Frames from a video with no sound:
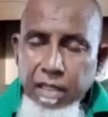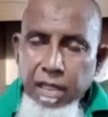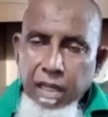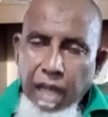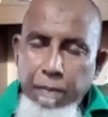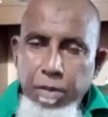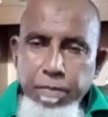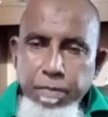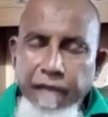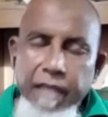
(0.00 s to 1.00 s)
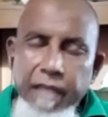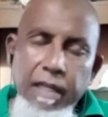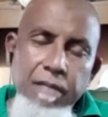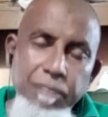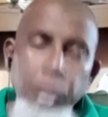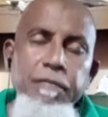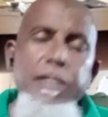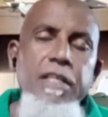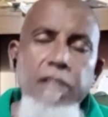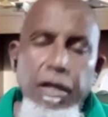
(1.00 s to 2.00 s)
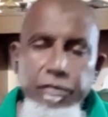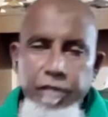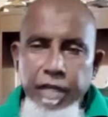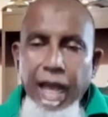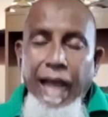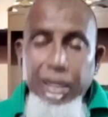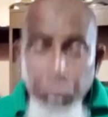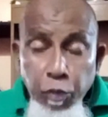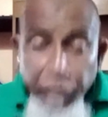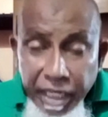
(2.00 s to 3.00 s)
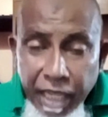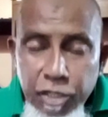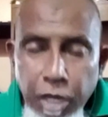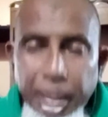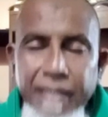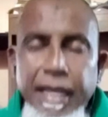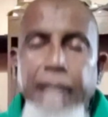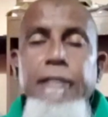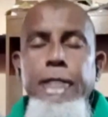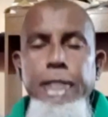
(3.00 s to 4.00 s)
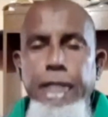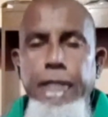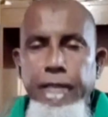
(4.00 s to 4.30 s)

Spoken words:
about providing food for this country and doing their job at the end of the day.